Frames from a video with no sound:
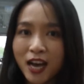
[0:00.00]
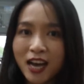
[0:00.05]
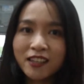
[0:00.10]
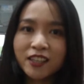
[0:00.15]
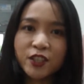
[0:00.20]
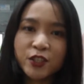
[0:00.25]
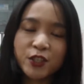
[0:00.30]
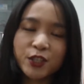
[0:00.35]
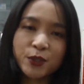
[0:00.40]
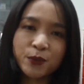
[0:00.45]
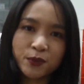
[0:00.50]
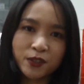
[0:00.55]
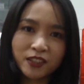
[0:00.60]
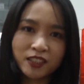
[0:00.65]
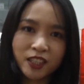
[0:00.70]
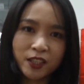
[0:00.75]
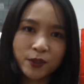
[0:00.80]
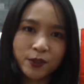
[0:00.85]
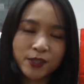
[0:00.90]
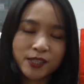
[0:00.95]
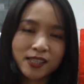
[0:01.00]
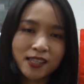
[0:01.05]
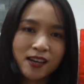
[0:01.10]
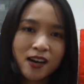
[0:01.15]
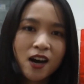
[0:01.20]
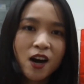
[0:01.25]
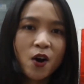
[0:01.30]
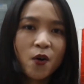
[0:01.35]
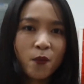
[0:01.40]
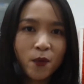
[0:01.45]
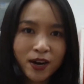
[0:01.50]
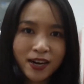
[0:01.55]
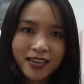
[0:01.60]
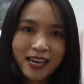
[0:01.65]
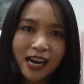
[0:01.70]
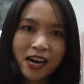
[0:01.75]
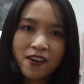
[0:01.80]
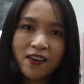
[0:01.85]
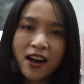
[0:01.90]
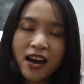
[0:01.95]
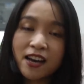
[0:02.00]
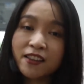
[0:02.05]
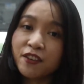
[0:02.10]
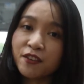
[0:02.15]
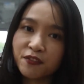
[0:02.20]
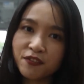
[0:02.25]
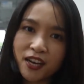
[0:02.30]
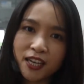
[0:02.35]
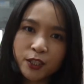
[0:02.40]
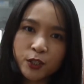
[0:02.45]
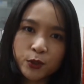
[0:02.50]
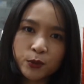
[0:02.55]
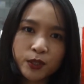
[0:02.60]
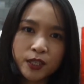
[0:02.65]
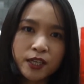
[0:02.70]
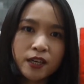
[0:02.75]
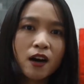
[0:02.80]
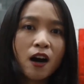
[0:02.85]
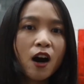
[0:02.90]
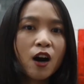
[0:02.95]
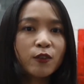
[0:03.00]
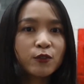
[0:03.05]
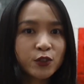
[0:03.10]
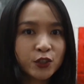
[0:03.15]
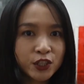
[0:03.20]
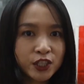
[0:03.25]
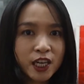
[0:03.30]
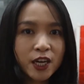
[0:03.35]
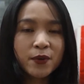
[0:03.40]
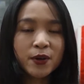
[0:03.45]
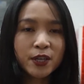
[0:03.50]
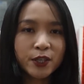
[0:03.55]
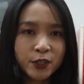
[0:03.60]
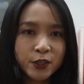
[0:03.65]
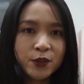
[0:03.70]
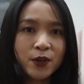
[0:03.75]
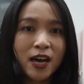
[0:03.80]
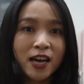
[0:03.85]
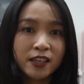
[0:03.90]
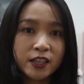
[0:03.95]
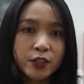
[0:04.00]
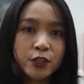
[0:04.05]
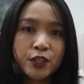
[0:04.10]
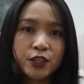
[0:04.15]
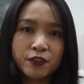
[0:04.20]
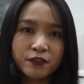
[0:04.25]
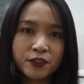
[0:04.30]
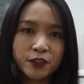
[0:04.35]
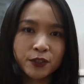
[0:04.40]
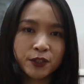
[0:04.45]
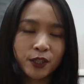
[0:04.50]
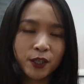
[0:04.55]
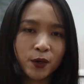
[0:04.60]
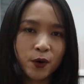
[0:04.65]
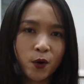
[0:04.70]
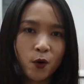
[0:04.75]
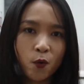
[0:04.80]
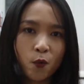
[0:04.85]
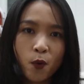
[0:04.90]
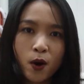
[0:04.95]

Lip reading: Energy Vehicles. We're now at the factory of Cherry New Energy Vehicle,